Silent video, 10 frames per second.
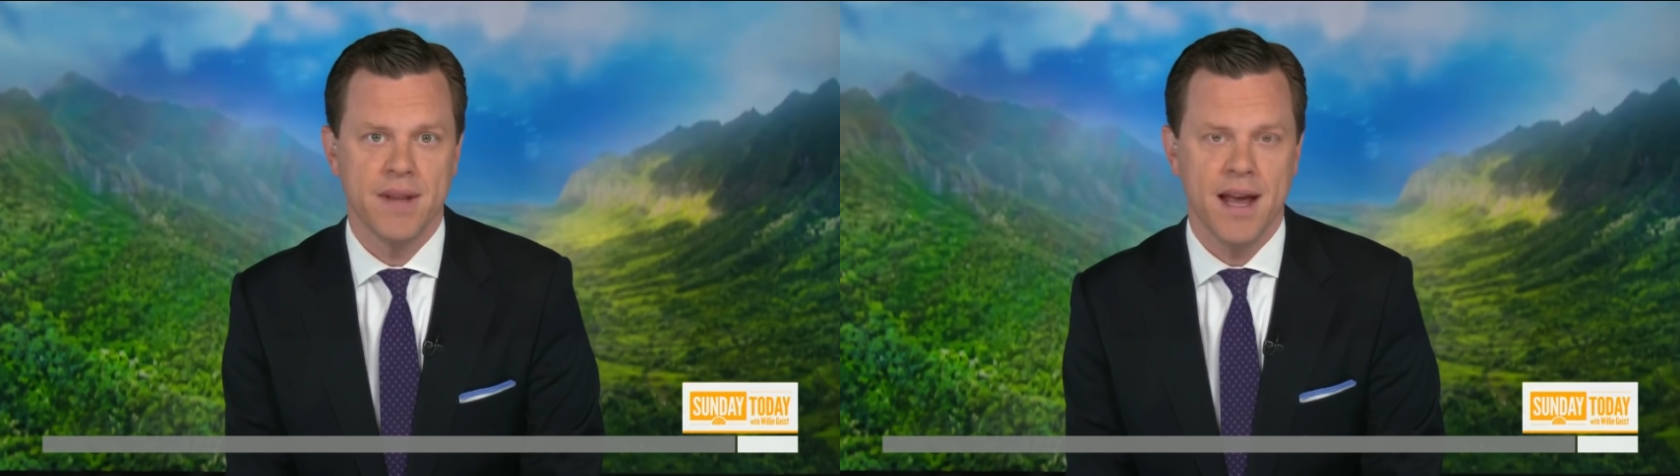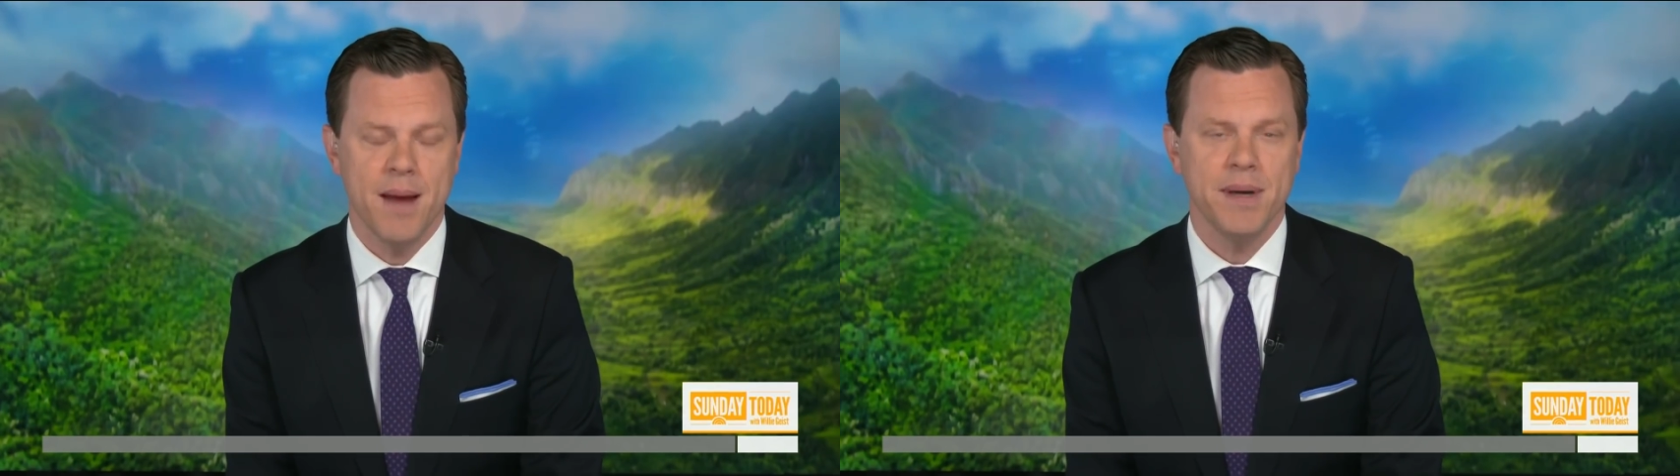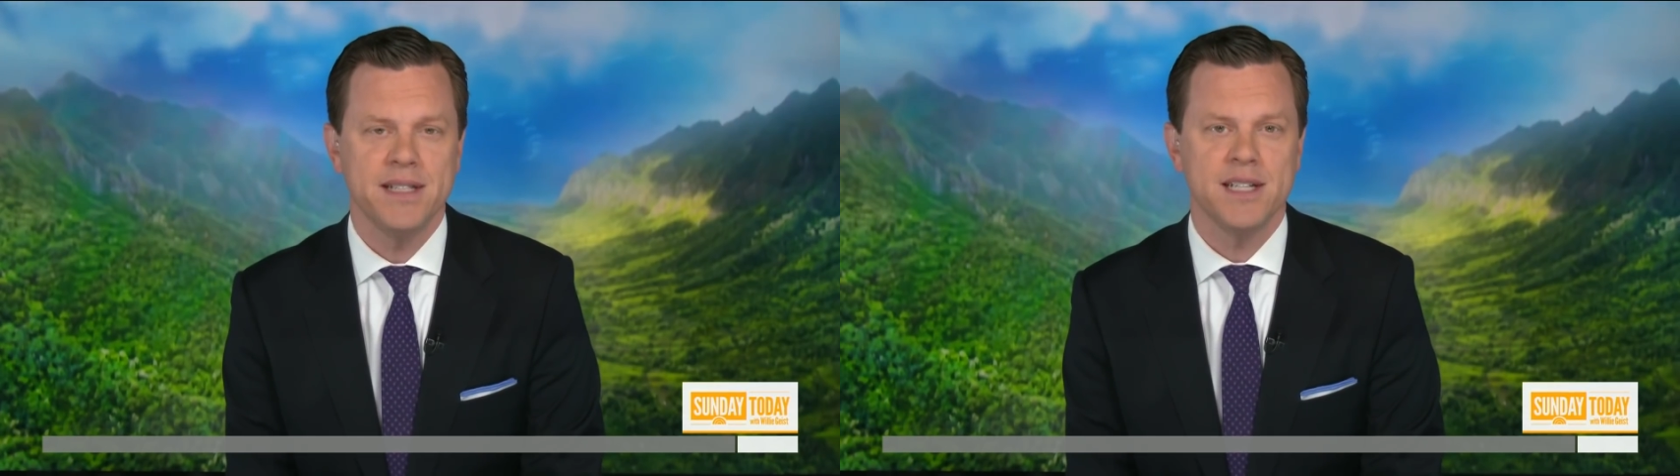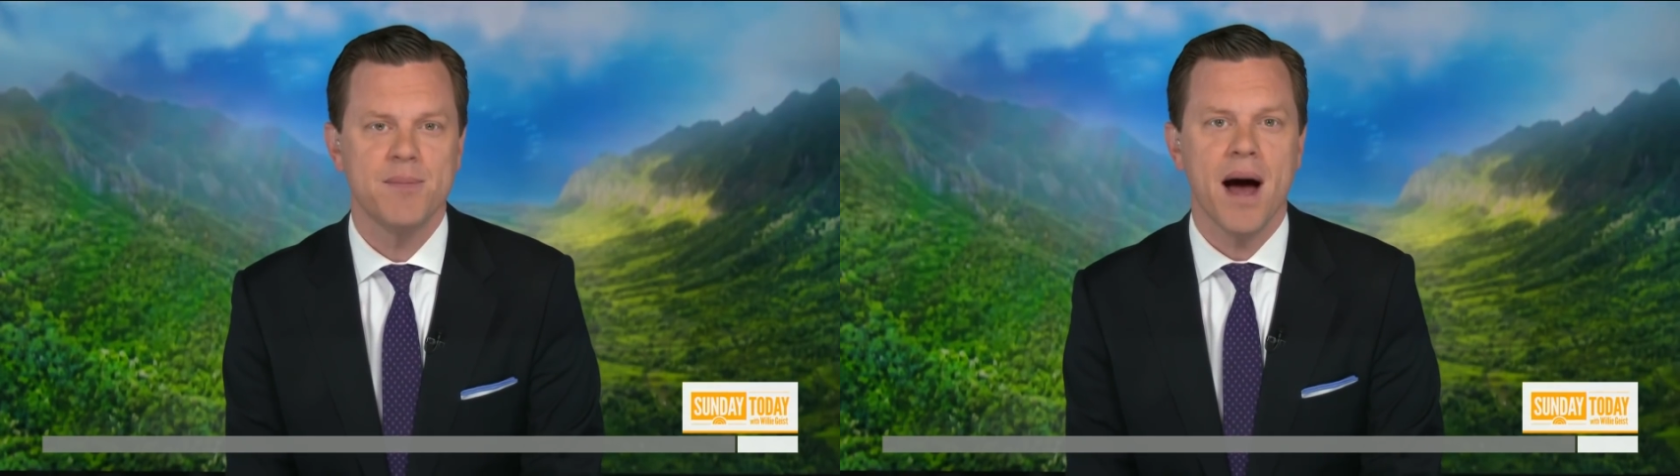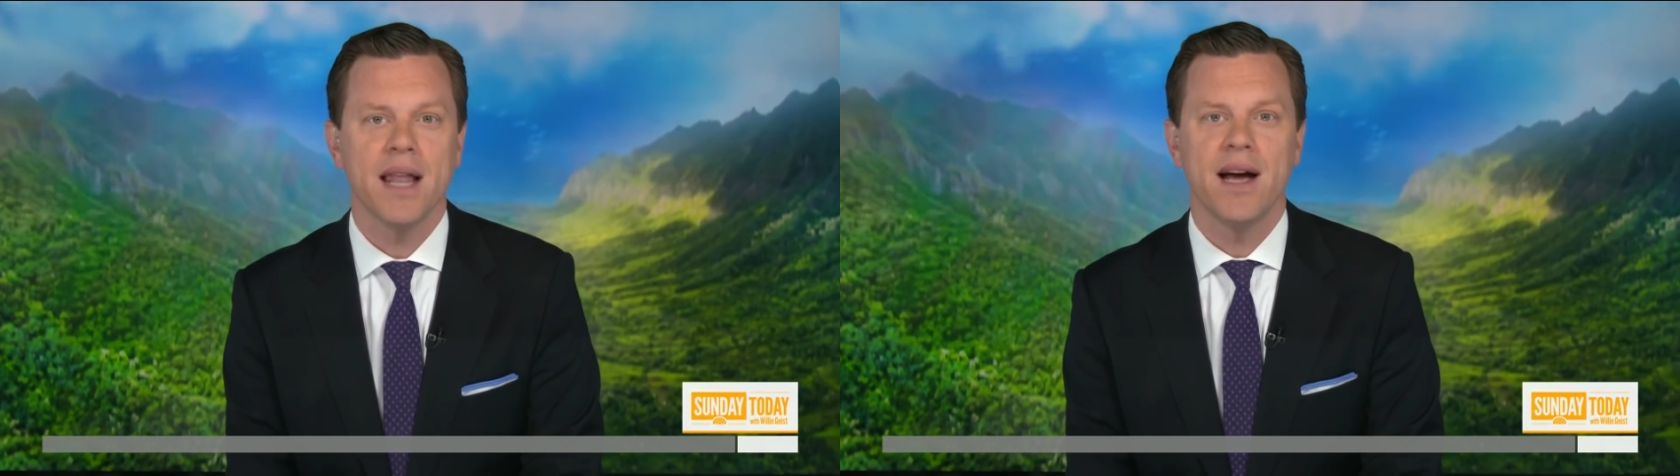NBC's
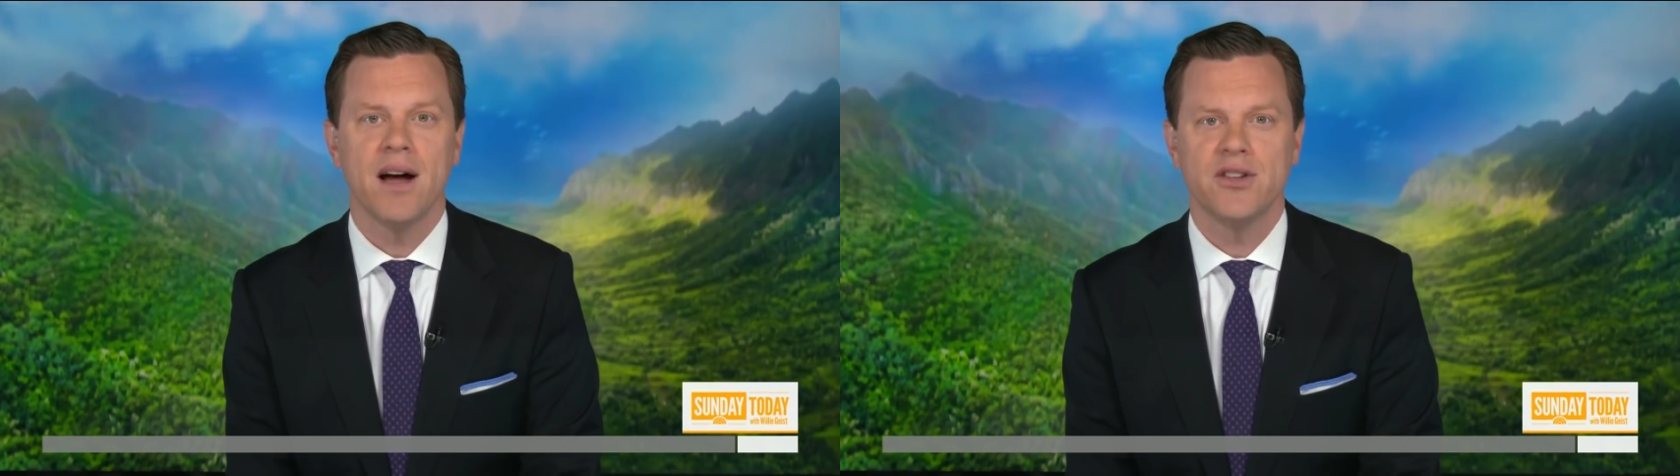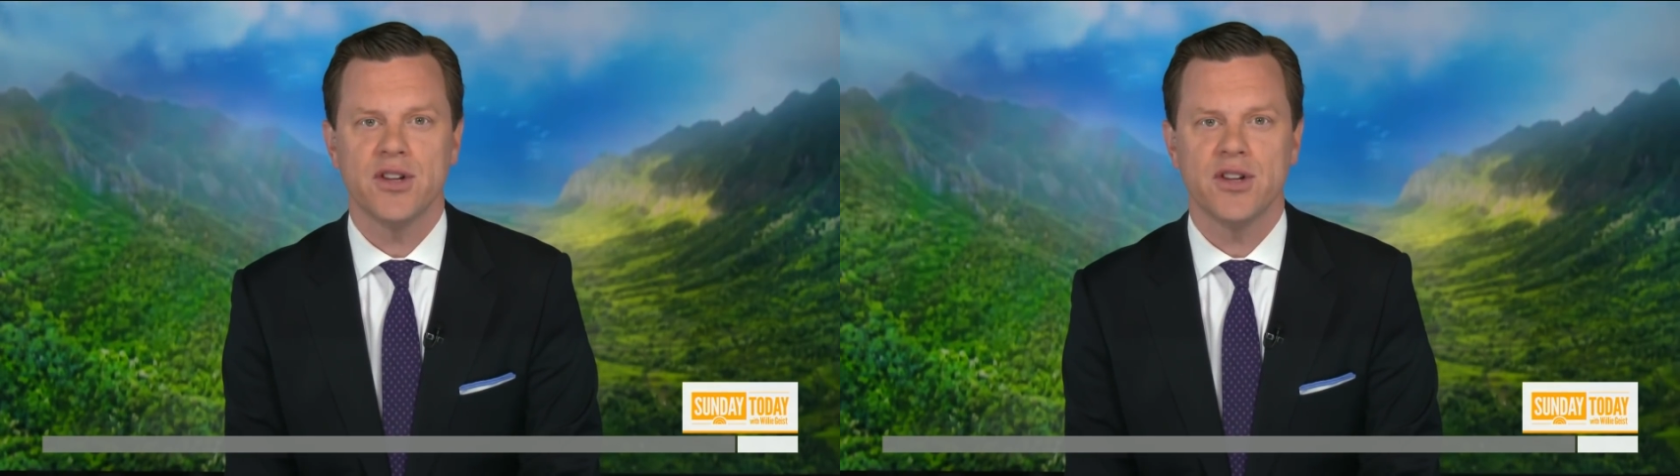Molly Hunter